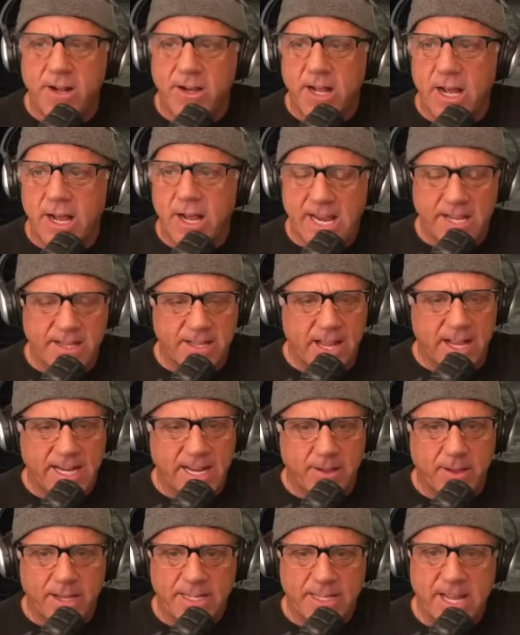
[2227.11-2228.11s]
I got I
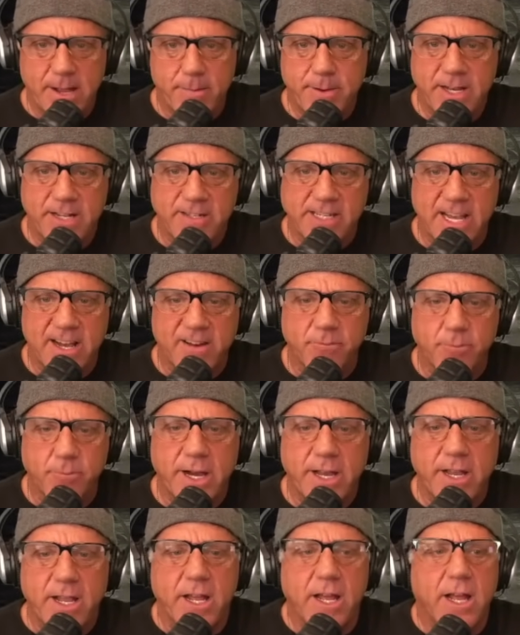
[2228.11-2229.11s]
got like 10 minutes left,
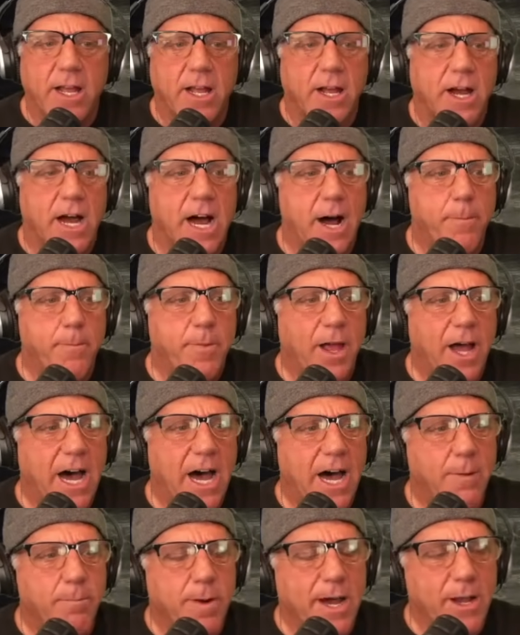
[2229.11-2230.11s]
but um,
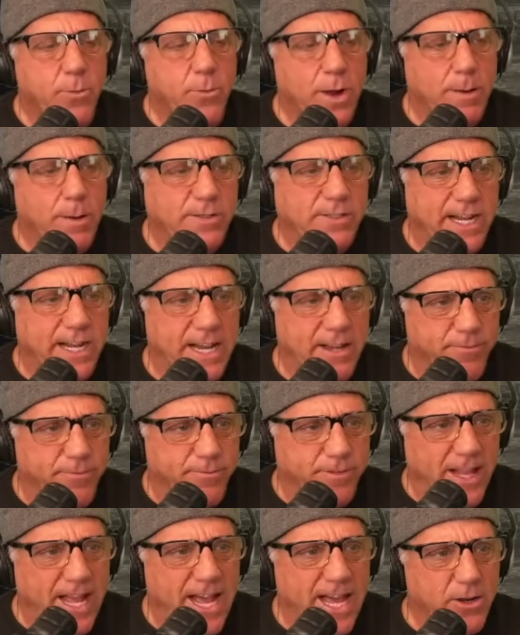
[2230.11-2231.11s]
on my website,
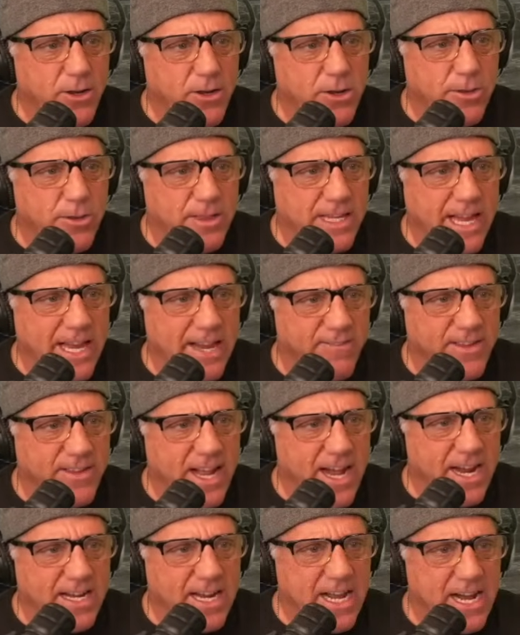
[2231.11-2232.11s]

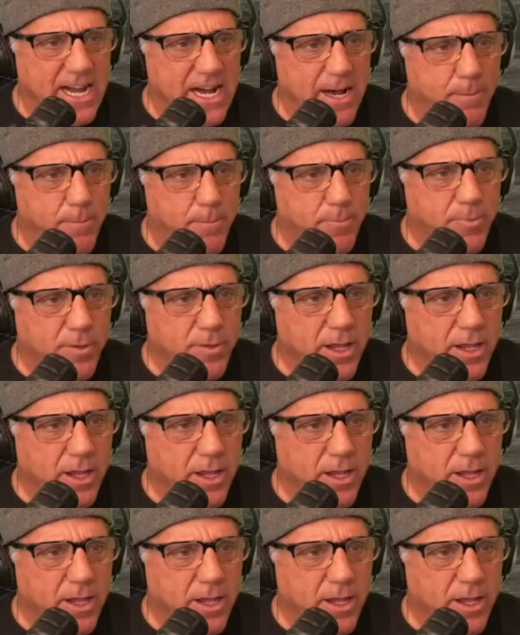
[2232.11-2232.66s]
flatearthdave.com,